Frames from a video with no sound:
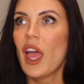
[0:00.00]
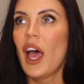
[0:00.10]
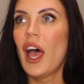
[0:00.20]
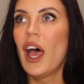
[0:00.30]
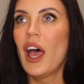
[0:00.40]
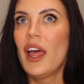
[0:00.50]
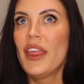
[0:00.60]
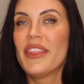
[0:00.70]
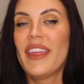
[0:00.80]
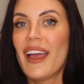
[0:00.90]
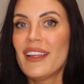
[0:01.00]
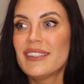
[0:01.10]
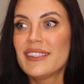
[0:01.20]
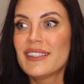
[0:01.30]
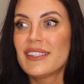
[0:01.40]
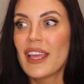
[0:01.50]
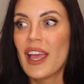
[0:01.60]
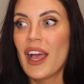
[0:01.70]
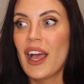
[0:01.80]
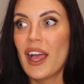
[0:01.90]
that
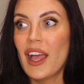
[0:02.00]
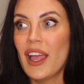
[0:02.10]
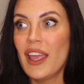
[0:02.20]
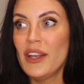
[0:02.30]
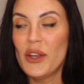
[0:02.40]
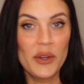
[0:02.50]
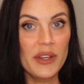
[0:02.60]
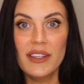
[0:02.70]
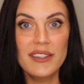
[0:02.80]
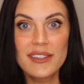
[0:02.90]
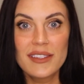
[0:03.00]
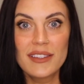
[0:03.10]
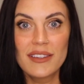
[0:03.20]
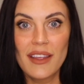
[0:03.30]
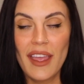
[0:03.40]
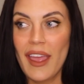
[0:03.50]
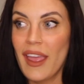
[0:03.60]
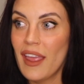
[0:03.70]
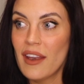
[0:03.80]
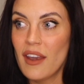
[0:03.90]
I noticed,
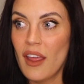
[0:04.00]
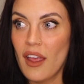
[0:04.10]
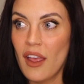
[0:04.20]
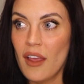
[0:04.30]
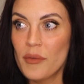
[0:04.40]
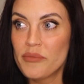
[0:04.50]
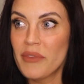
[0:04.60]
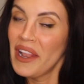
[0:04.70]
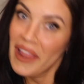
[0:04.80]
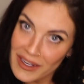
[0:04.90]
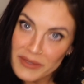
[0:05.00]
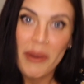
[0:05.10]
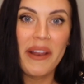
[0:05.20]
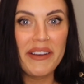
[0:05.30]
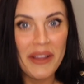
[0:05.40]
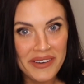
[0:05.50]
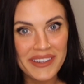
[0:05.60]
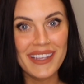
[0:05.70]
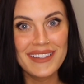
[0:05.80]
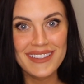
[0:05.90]
and I liked what I
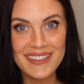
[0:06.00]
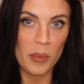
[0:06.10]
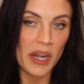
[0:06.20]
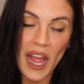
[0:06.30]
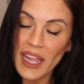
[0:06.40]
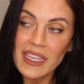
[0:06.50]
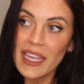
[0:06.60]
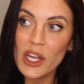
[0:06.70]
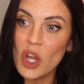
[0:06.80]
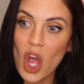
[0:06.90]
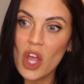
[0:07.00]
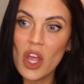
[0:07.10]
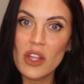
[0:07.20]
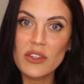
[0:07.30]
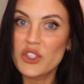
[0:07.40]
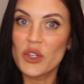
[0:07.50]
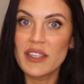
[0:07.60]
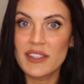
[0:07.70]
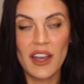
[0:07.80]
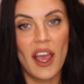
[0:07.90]
noticed. But I cannot
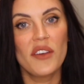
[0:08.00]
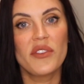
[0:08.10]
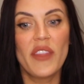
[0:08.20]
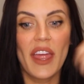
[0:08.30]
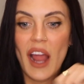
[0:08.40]
stress enough that